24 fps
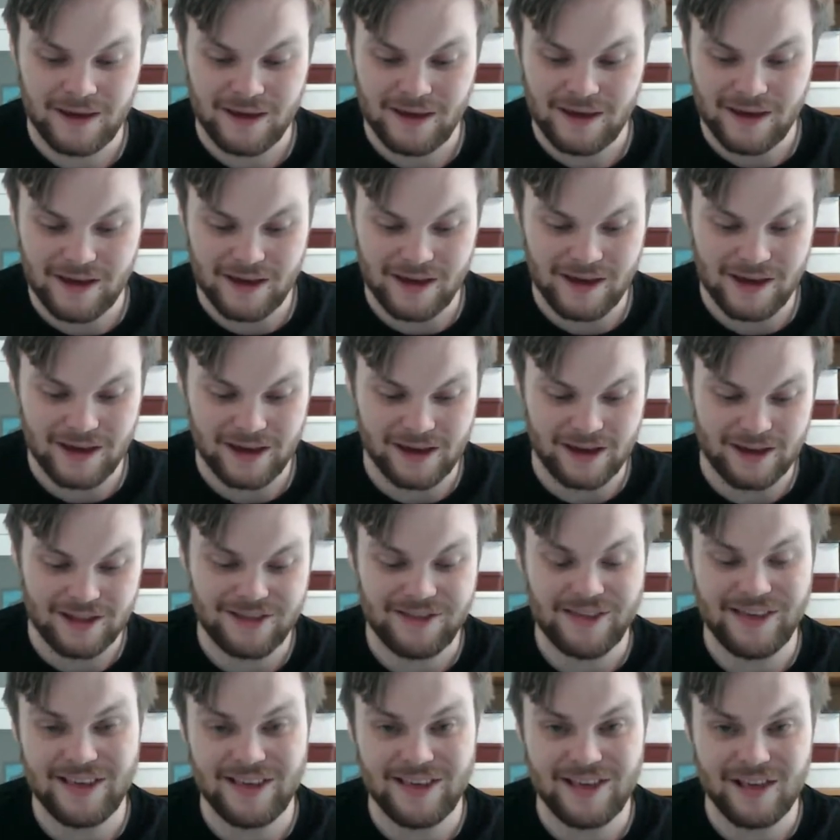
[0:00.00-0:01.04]
because
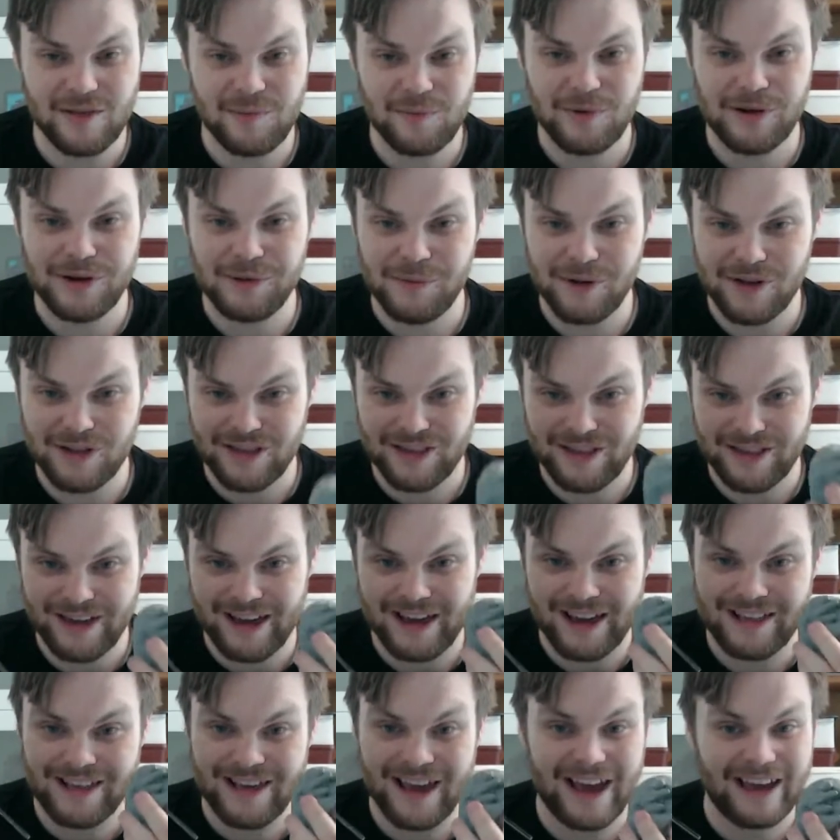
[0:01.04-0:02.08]
this is pretty much
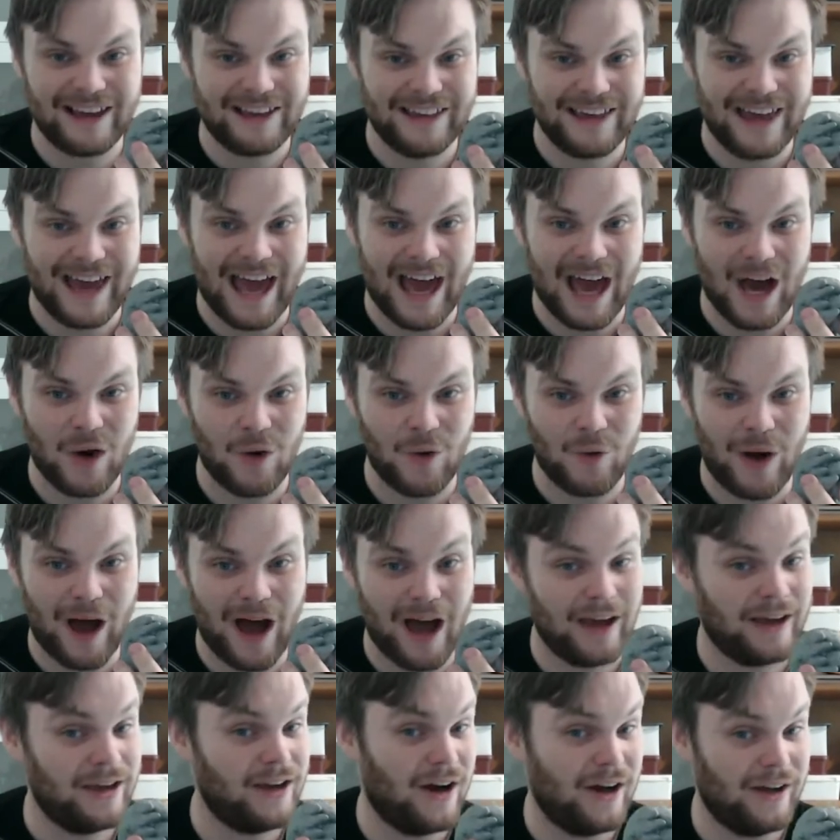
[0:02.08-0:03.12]
exactly how I
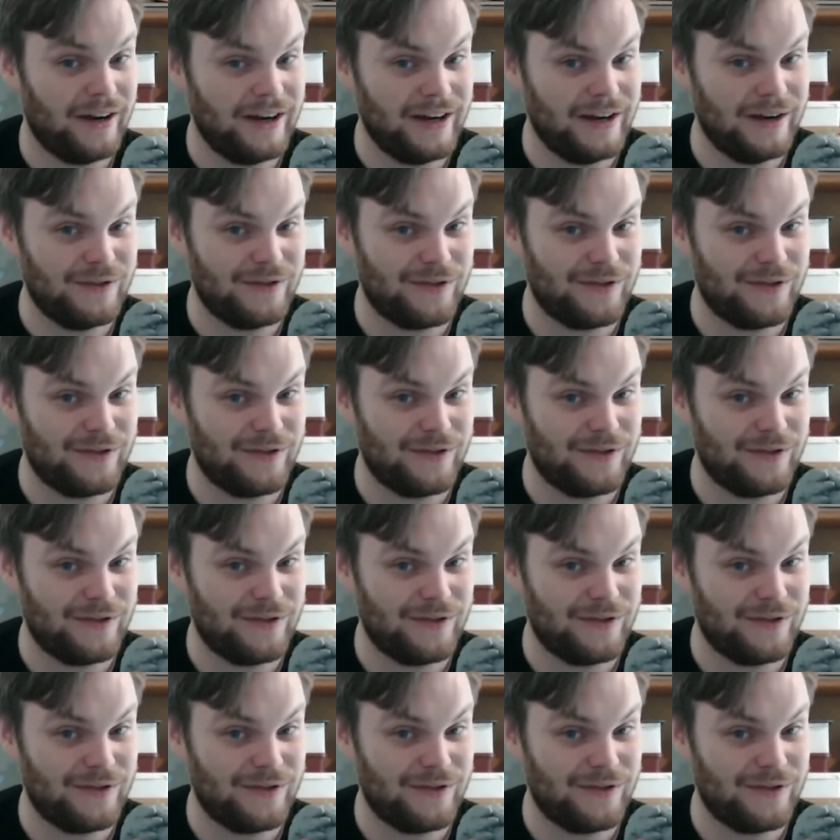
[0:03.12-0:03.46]
got it